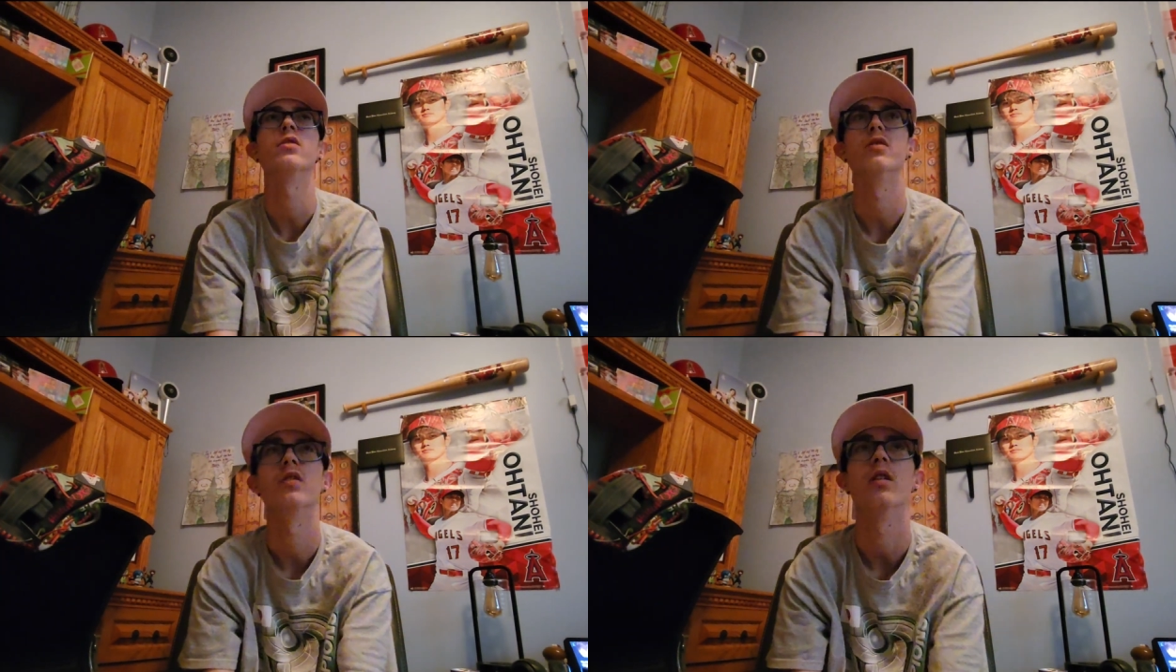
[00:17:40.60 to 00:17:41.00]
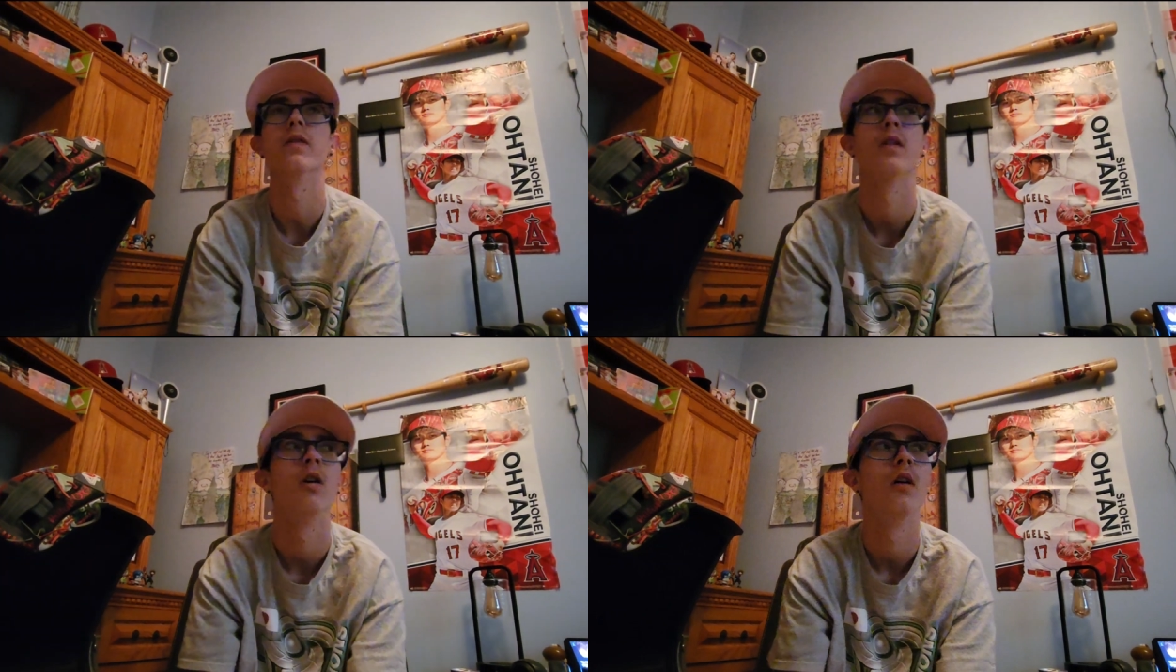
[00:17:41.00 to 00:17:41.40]
and
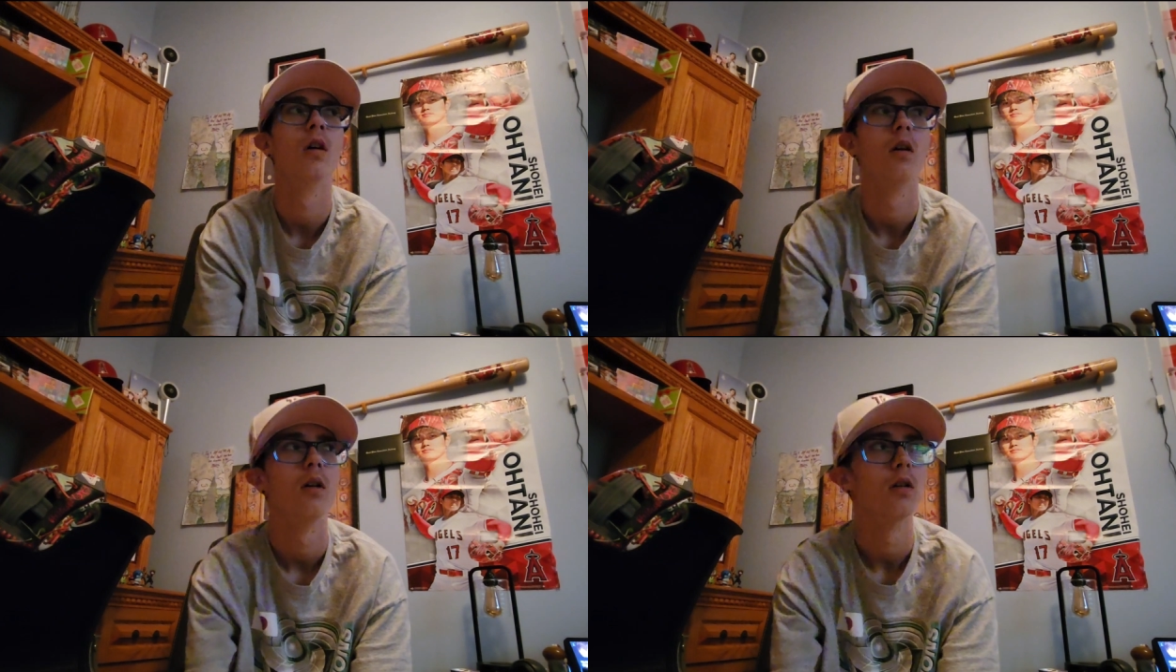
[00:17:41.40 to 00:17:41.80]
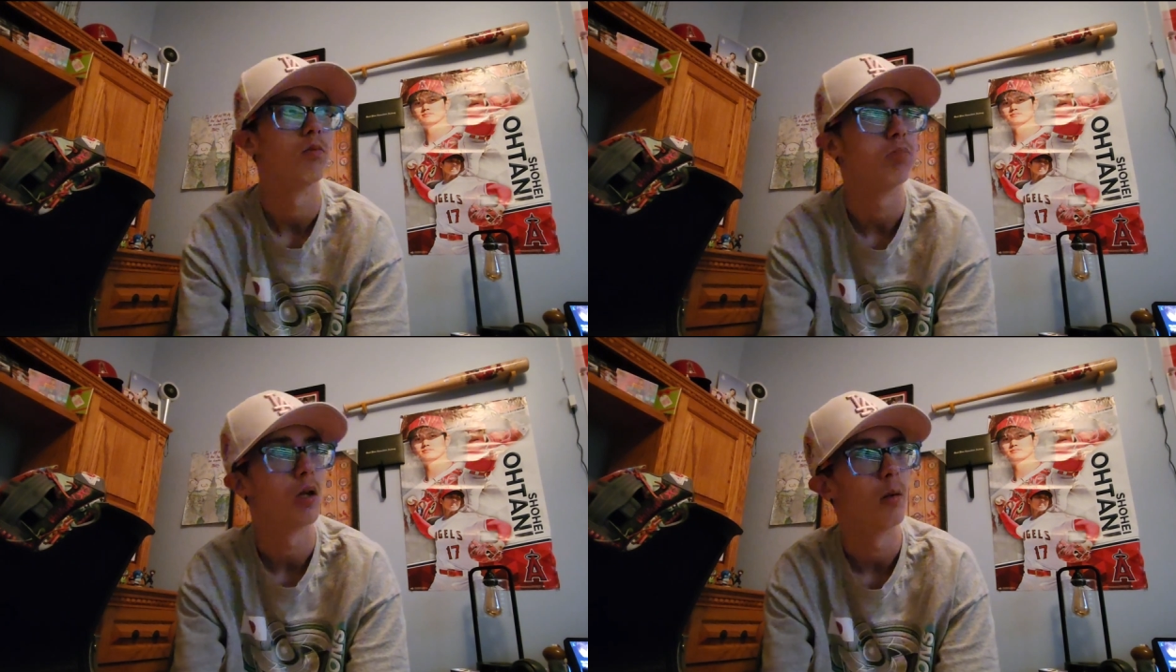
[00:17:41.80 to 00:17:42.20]
stuff.
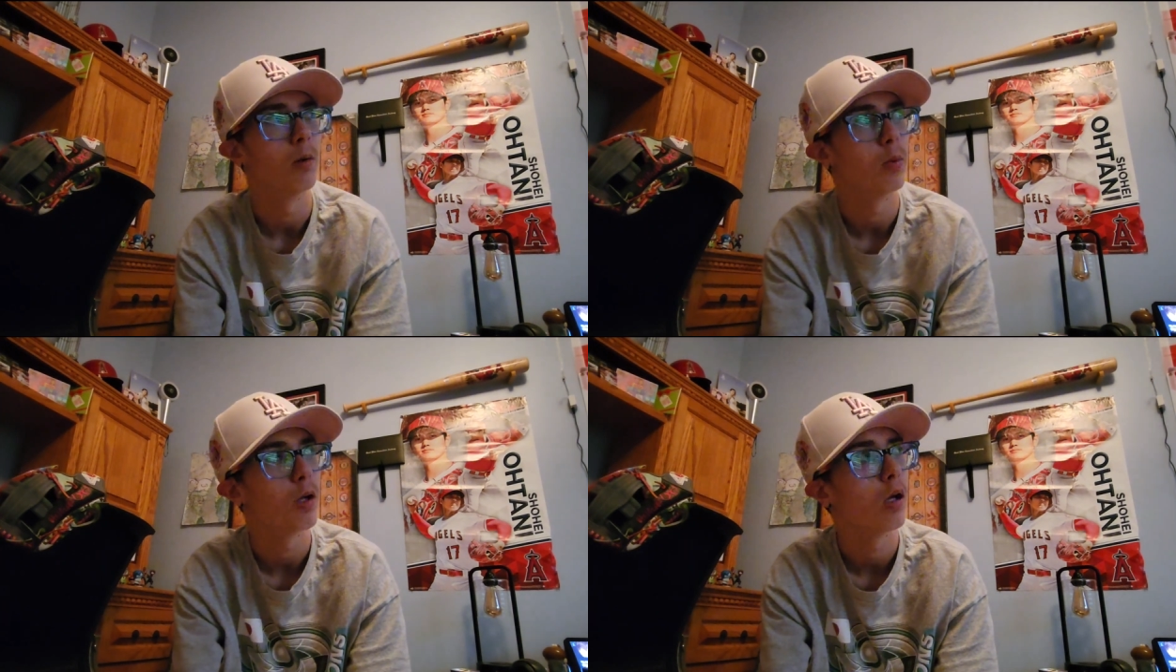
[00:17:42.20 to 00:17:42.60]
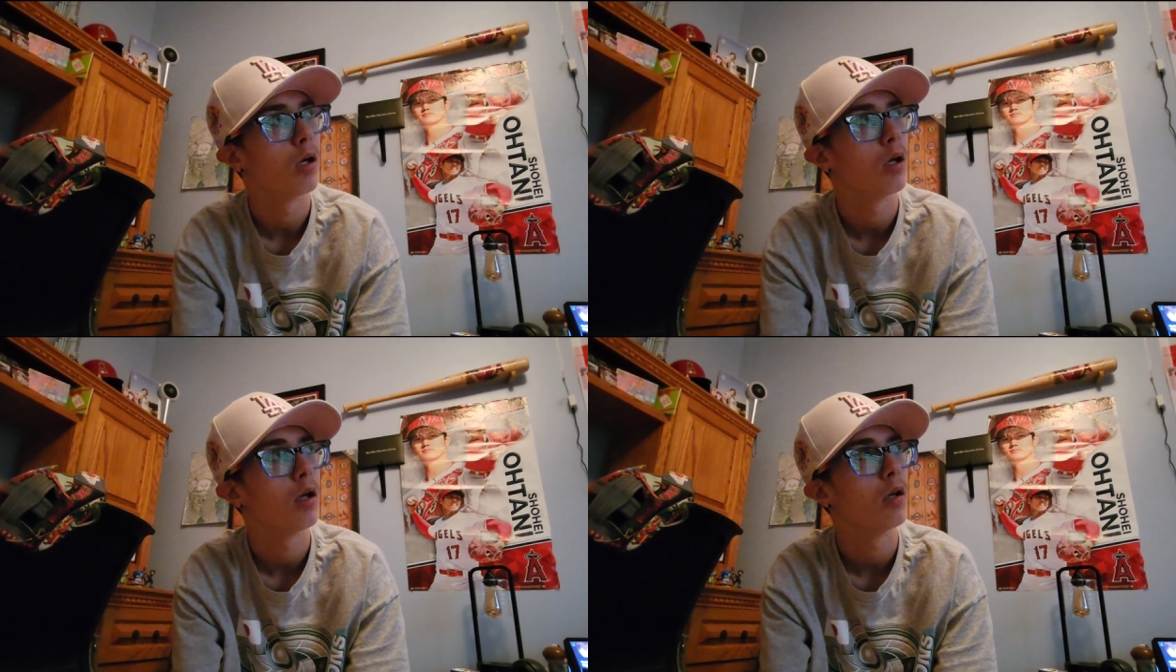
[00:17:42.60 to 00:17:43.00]
Blah, blah,
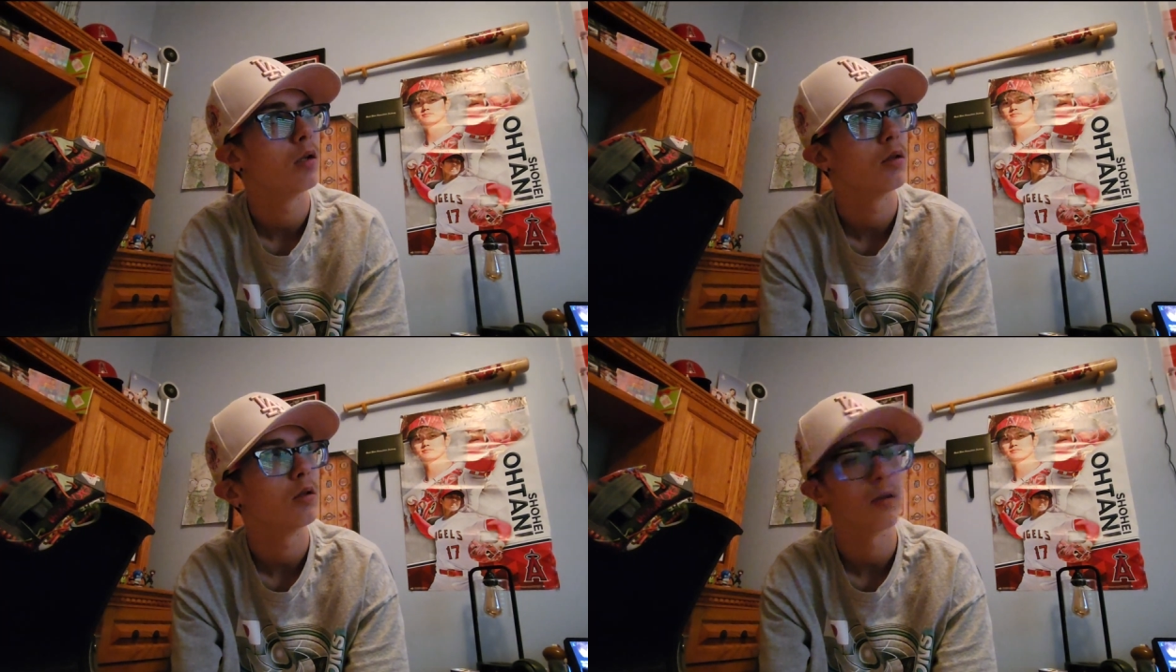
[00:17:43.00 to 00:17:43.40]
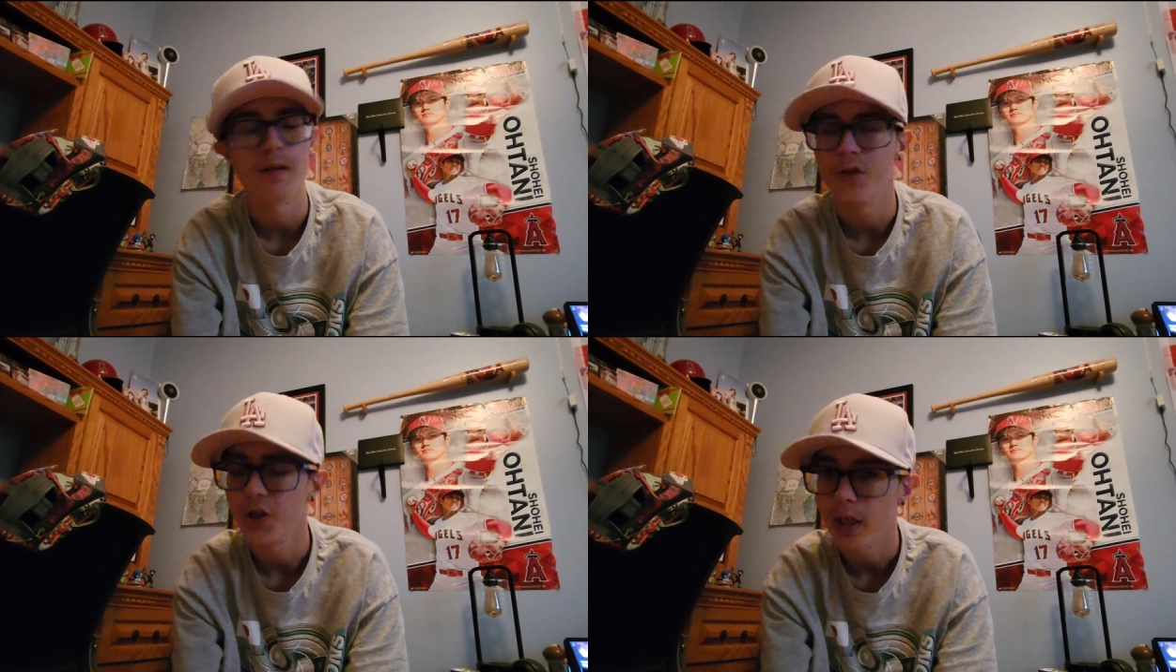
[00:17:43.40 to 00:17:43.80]
blah.
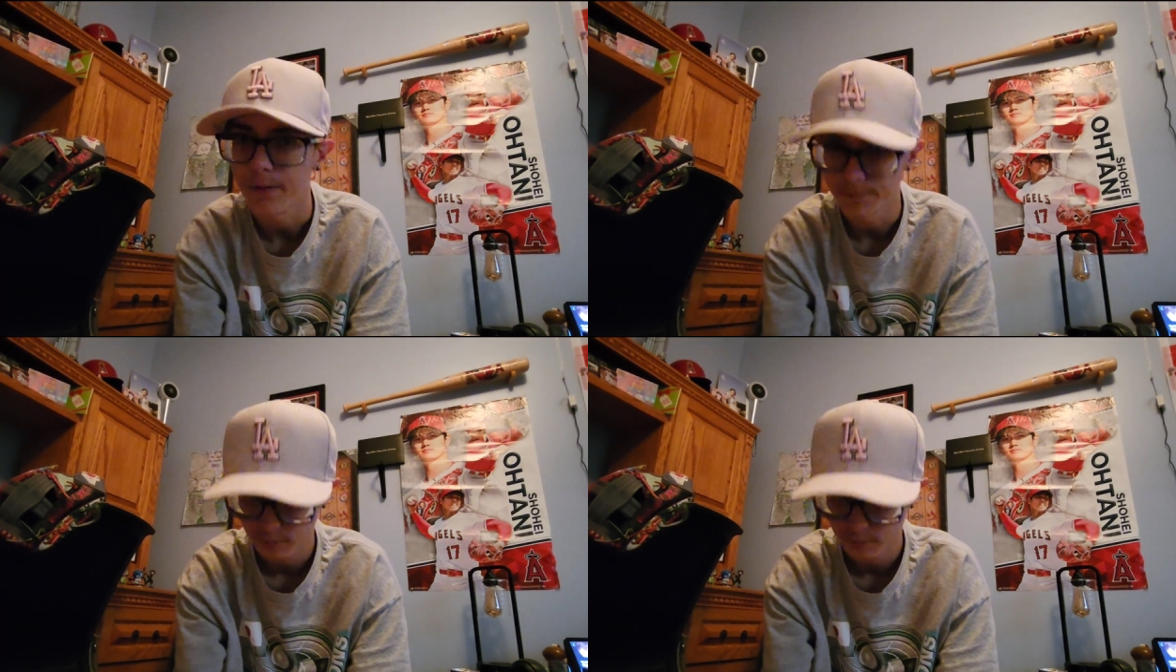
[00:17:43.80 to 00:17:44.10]
Cliche.